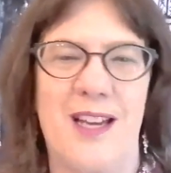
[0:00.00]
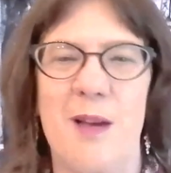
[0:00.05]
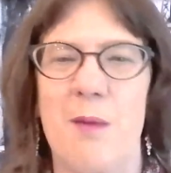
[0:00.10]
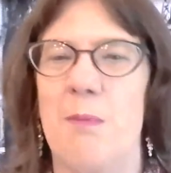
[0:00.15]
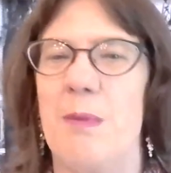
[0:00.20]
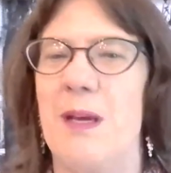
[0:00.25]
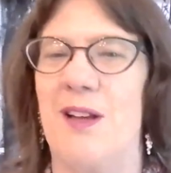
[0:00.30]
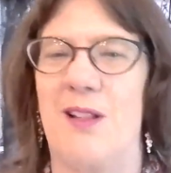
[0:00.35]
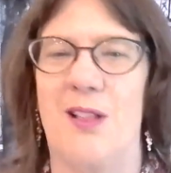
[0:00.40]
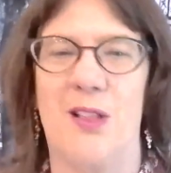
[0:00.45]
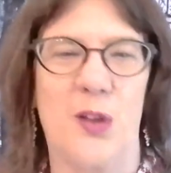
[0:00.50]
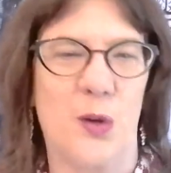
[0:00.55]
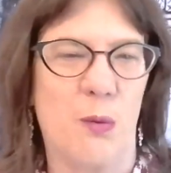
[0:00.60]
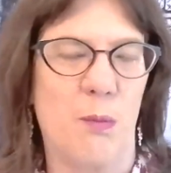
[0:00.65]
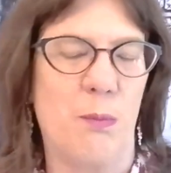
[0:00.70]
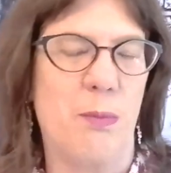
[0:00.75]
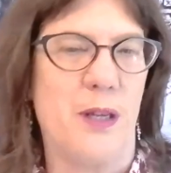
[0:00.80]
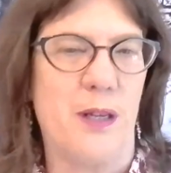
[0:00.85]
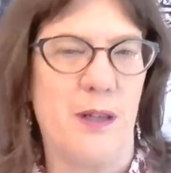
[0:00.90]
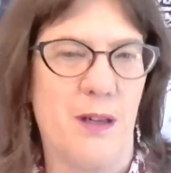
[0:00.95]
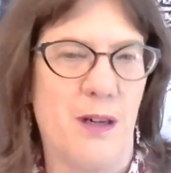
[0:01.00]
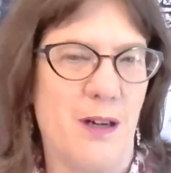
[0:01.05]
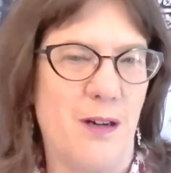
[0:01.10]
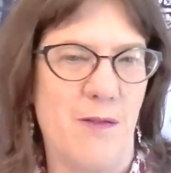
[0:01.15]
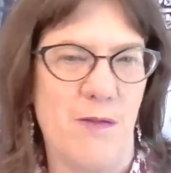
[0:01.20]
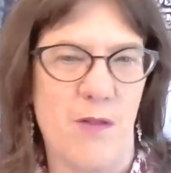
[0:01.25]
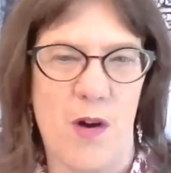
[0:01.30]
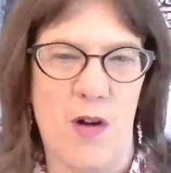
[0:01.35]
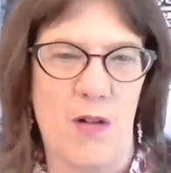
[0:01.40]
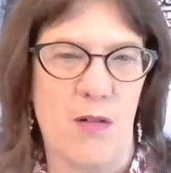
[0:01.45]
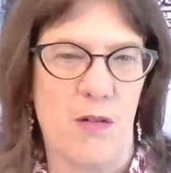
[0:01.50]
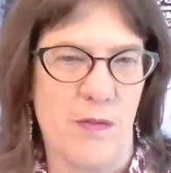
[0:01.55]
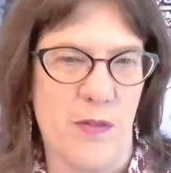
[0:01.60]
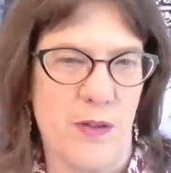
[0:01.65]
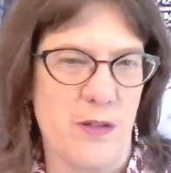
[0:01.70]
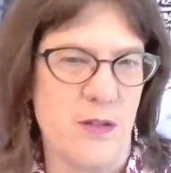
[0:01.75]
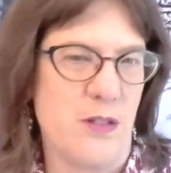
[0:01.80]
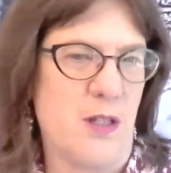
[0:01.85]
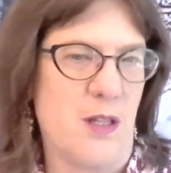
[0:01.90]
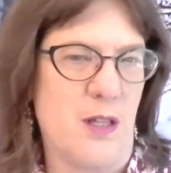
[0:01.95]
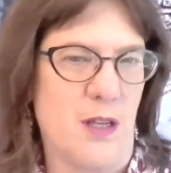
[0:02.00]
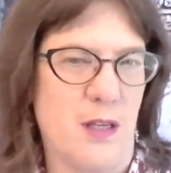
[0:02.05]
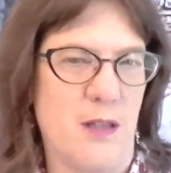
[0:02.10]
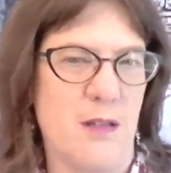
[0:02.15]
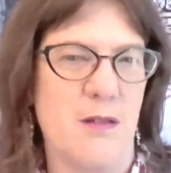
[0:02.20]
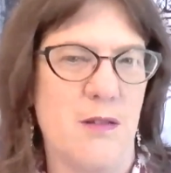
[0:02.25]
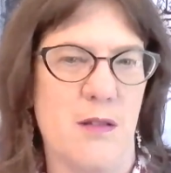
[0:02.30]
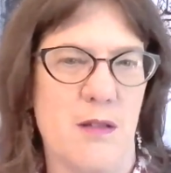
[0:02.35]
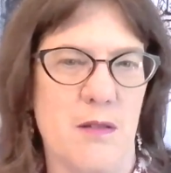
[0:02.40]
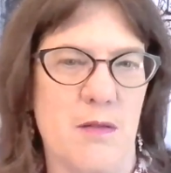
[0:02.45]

it can be a little bit of all of those things.